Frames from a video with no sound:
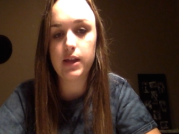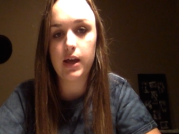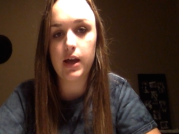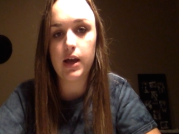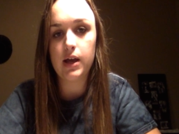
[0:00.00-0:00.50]

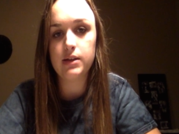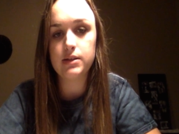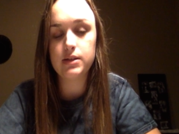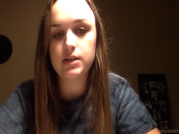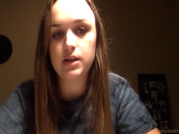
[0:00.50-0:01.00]

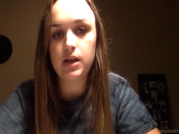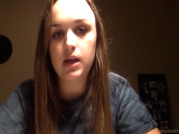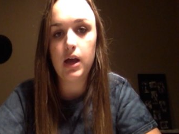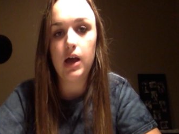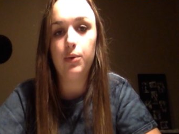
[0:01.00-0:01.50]
that
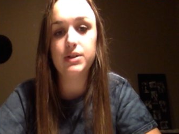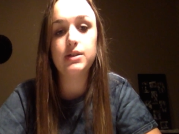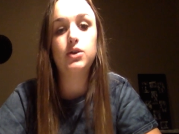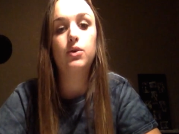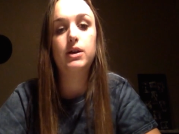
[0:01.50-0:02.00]
I
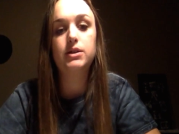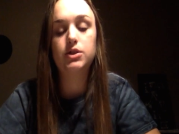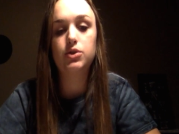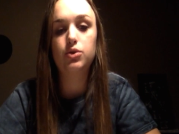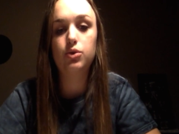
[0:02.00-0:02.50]
wasn't going
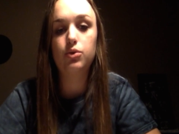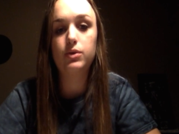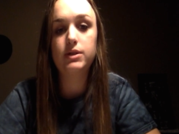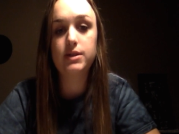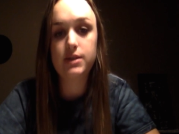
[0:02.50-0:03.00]
to
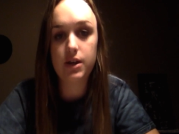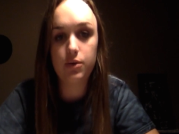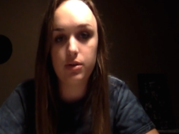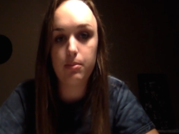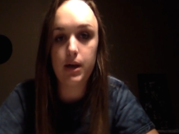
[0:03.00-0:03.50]
stick
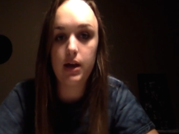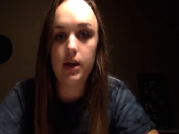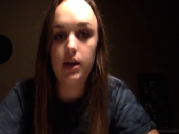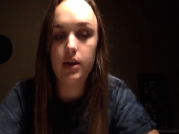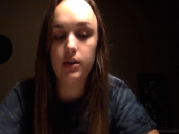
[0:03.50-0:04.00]
with
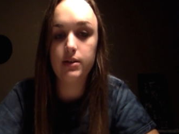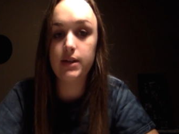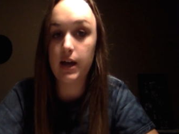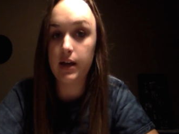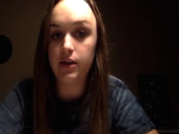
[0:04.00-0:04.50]
my
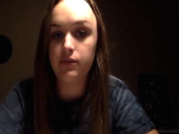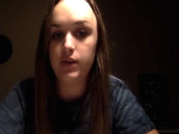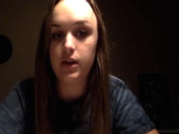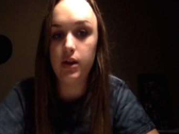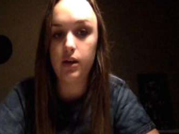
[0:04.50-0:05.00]
diet
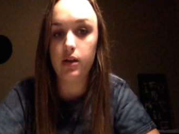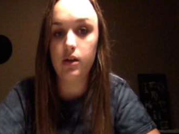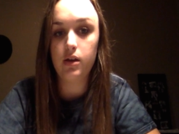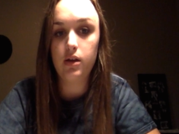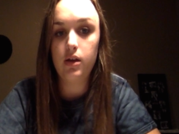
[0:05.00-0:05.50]

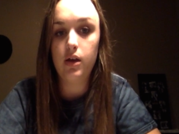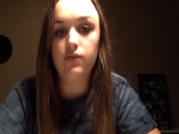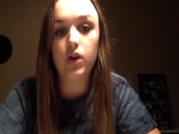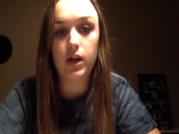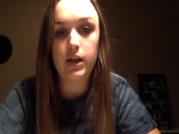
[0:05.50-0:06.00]

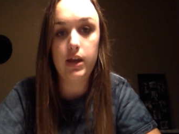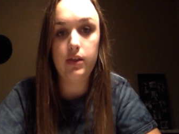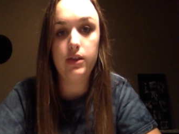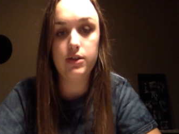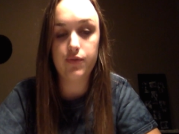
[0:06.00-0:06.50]
of not
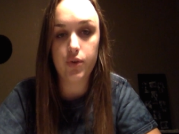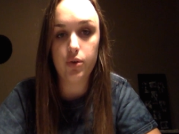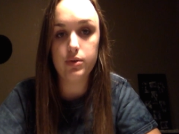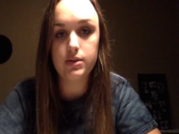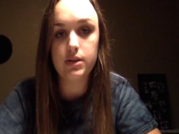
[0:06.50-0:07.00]
eating these
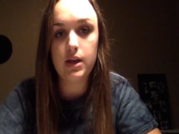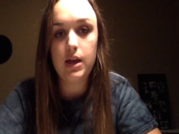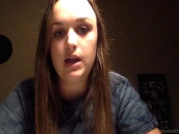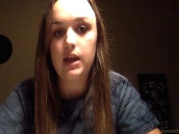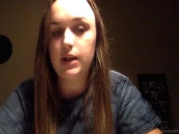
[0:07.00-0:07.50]
foods.
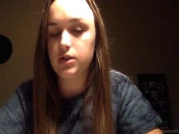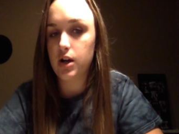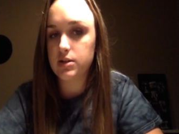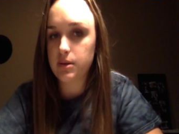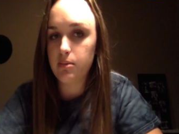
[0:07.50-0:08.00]
And I
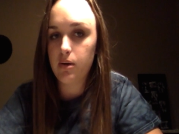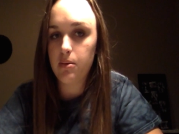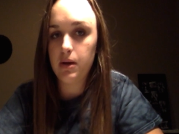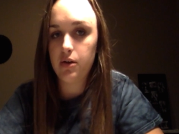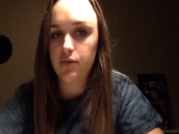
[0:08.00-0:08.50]
talked to my
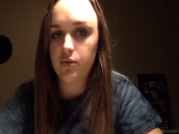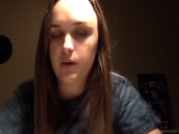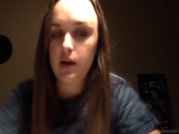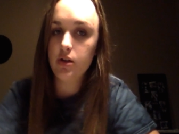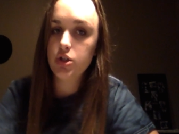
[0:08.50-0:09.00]
mom about it for a
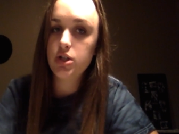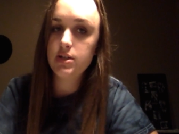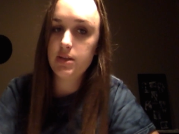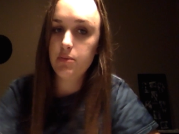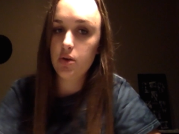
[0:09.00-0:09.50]
while, and she
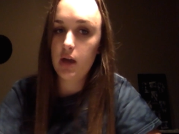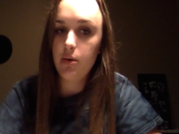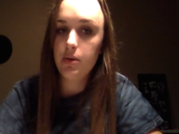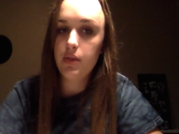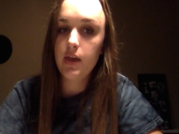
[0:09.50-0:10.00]
seemed
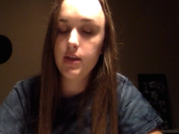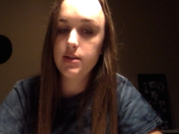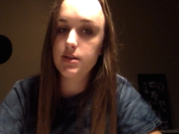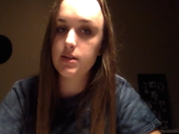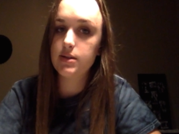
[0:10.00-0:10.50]
okay with it
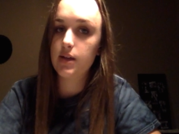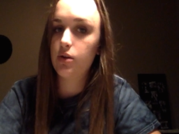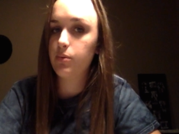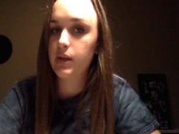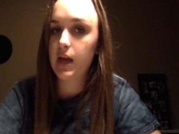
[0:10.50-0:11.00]
since I
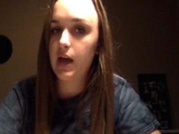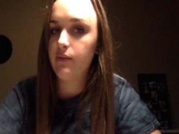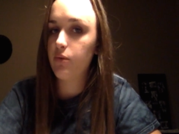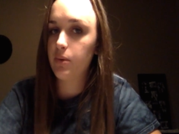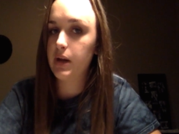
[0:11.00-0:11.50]
don't really have
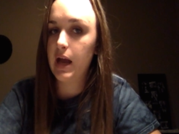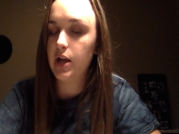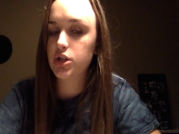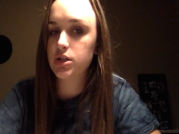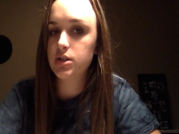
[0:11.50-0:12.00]
a
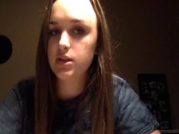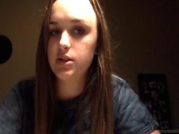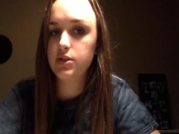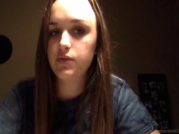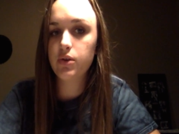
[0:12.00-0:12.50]
reaction to
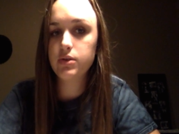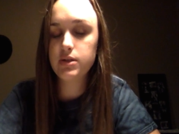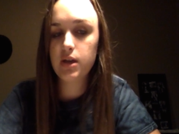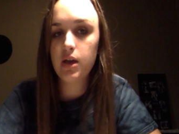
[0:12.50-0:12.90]
these foods.